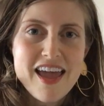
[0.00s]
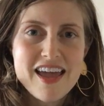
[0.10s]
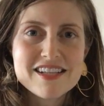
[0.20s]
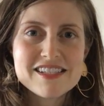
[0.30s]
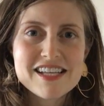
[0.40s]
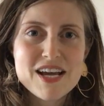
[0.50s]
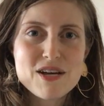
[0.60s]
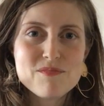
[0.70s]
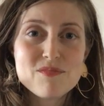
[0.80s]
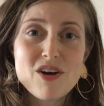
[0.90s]
And
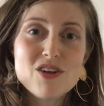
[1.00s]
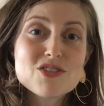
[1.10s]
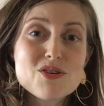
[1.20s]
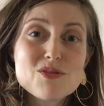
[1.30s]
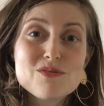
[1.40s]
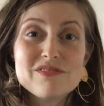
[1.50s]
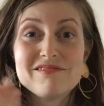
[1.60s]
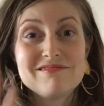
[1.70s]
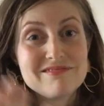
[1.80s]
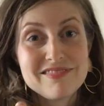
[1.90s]
also
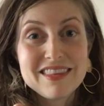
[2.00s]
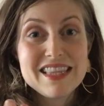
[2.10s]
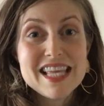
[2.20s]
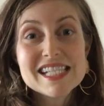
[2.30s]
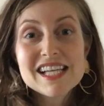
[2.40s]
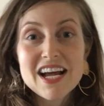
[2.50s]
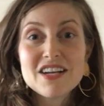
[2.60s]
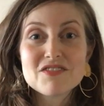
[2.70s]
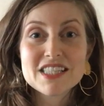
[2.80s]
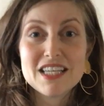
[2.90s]
this
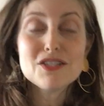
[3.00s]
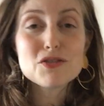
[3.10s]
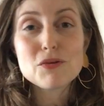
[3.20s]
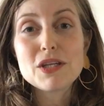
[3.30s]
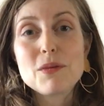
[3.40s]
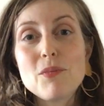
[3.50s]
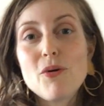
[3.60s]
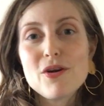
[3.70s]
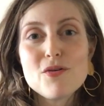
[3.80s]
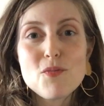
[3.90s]
kind of skill is really
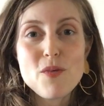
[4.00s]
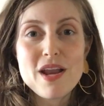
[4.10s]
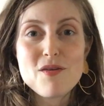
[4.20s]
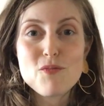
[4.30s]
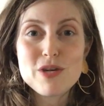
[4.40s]
important when